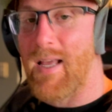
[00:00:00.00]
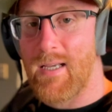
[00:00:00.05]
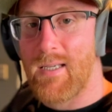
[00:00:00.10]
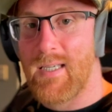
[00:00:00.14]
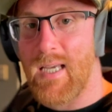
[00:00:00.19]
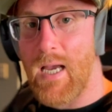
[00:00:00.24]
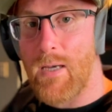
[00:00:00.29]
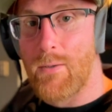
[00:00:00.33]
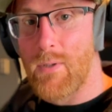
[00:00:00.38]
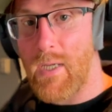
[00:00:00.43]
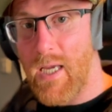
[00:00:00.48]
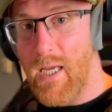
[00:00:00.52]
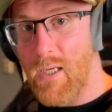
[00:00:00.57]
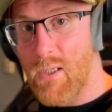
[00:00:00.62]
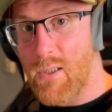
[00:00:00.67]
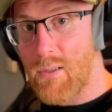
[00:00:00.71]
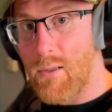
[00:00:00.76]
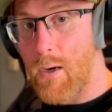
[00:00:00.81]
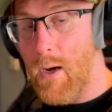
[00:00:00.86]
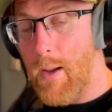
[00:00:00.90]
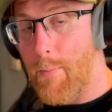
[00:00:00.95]
sound each
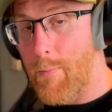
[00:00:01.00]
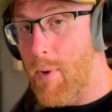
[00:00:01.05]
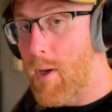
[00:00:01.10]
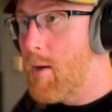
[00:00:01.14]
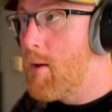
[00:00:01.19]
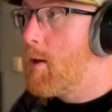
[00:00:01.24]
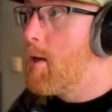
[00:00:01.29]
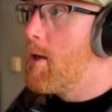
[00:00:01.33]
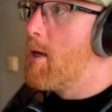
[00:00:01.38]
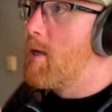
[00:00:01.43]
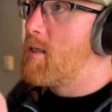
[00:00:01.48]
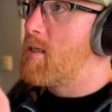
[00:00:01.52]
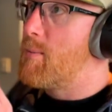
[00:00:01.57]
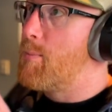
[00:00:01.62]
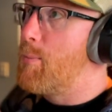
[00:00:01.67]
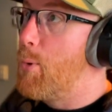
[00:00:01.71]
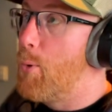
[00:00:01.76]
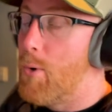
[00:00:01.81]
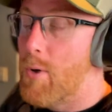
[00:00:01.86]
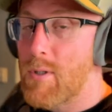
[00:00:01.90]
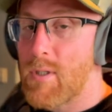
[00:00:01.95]
time. It's
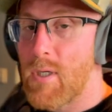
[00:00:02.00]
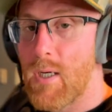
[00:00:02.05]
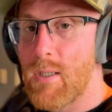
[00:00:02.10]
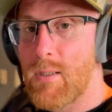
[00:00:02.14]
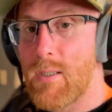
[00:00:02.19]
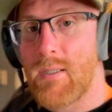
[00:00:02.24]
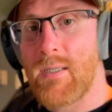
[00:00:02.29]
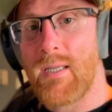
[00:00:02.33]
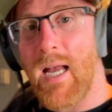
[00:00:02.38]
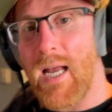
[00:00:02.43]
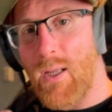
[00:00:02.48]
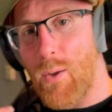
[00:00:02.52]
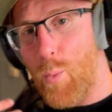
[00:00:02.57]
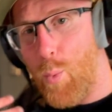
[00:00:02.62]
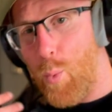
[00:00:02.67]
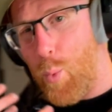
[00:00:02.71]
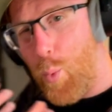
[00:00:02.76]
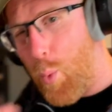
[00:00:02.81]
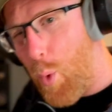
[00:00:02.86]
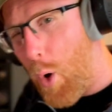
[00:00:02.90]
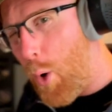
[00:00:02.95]
important to
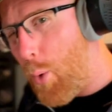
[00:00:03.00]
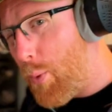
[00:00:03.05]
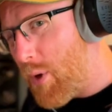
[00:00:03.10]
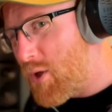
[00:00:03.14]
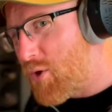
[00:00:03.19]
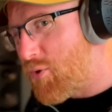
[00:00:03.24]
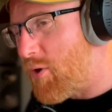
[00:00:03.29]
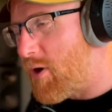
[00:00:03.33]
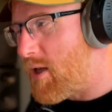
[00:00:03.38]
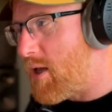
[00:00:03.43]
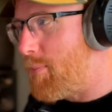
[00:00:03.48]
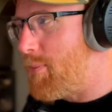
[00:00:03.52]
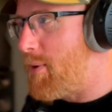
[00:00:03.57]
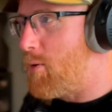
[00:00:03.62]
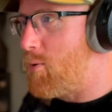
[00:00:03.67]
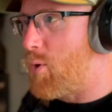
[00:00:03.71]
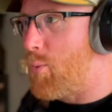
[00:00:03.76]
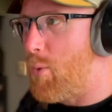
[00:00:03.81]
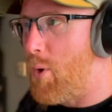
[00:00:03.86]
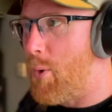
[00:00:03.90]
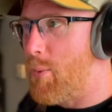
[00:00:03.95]
understand what we're trying to build
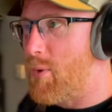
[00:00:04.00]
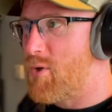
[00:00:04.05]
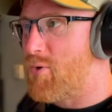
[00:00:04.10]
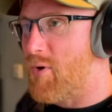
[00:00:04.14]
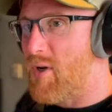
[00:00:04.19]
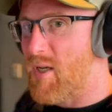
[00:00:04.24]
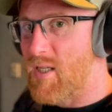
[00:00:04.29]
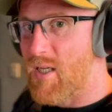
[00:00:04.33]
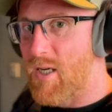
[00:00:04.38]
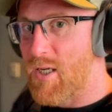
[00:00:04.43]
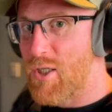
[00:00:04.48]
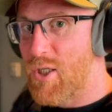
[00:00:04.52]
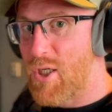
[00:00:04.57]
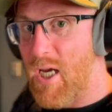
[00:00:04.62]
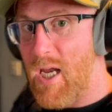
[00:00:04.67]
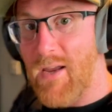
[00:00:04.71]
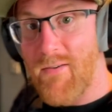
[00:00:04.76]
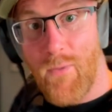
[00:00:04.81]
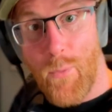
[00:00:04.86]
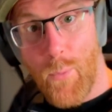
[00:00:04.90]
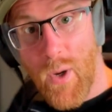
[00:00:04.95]
and what we're trying to
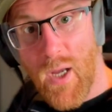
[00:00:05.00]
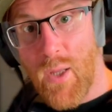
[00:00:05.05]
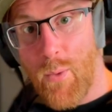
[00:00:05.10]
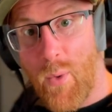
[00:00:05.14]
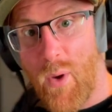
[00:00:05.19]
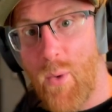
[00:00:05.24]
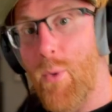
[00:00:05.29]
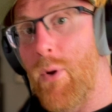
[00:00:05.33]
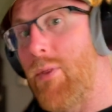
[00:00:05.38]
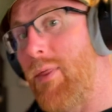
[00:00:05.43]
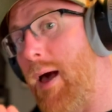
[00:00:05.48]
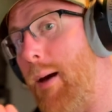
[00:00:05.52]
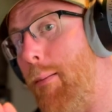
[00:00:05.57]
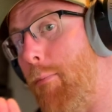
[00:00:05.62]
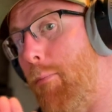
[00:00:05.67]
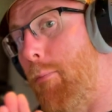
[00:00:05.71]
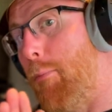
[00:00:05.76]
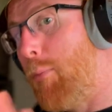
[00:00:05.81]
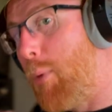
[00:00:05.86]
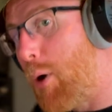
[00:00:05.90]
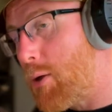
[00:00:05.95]
achieve, whether we want that
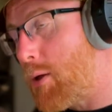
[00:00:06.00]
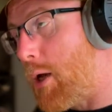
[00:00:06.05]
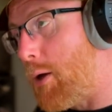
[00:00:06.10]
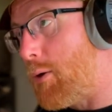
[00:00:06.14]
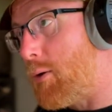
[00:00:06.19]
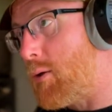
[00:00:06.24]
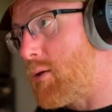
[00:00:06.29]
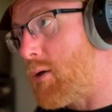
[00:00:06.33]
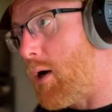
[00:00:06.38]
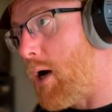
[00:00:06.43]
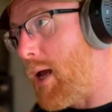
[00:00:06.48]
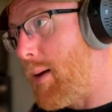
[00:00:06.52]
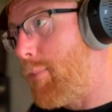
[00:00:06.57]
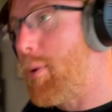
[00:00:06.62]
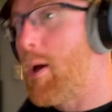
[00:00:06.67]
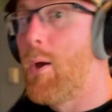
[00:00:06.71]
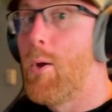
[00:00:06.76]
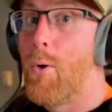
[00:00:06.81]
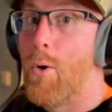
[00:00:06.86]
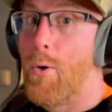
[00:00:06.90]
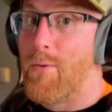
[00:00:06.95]
mono type
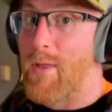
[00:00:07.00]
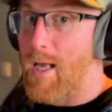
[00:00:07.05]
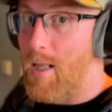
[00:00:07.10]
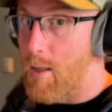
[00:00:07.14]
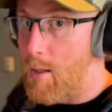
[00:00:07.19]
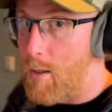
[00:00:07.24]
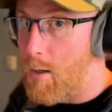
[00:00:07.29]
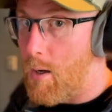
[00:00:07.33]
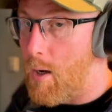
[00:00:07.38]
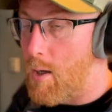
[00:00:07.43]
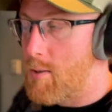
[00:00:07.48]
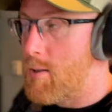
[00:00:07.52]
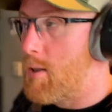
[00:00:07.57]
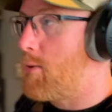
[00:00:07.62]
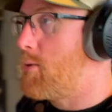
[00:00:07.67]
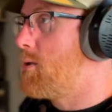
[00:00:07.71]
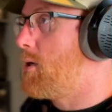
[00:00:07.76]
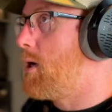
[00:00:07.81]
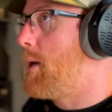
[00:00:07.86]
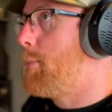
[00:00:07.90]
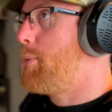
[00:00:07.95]
or that legato
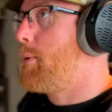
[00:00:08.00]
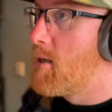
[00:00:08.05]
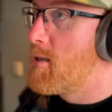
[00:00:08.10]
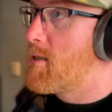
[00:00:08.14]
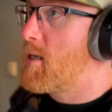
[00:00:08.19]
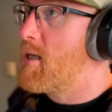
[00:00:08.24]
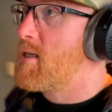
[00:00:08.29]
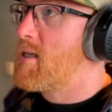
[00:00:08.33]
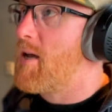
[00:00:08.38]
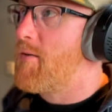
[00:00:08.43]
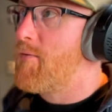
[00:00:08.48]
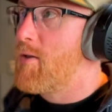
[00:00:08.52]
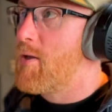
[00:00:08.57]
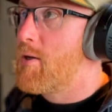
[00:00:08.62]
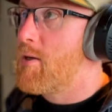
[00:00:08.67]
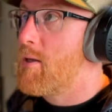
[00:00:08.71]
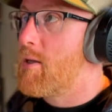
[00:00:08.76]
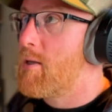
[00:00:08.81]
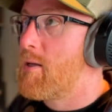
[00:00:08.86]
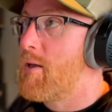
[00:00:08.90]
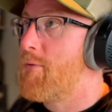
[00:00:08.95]
type. So let's have a look
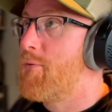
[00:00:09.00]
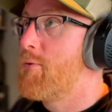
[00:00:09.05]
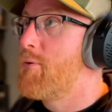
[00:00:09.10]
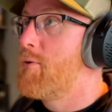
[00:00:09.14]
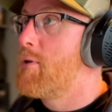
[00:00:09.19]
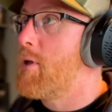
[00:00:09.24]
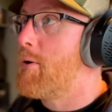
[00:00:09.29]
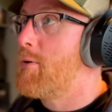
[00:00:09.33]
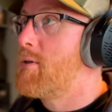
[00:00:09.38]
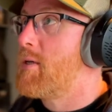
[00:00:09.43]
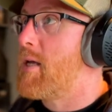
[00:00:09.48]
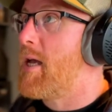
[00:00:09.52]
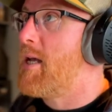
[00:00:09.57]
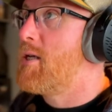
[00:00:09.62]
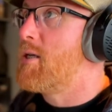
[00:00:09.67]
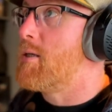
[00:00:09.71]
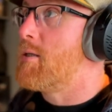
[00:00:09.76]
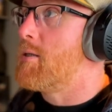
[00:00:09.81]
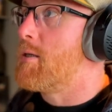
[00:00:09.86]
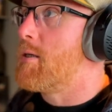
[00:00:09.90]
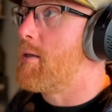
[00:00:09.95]
at the different
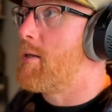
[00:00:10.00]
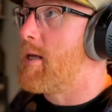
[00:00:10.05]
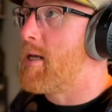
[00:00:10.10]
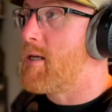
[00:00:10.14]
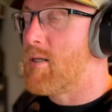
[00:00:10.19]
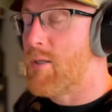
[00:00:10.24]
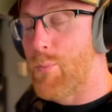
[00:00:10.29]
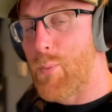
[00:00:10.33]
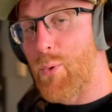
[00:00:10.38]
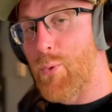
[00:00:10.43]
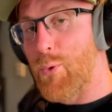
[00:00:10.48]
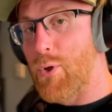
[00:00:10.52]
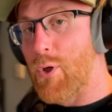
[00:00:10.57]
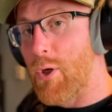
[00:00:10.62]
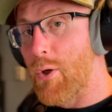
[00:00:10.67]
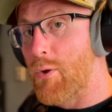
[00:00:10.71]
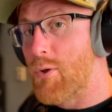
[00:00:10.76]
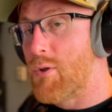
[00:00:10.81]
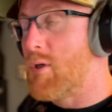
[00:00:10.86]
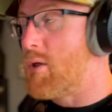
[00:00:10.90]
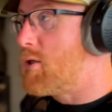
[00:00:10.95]
notations and things that we would
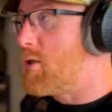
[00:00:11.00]
use to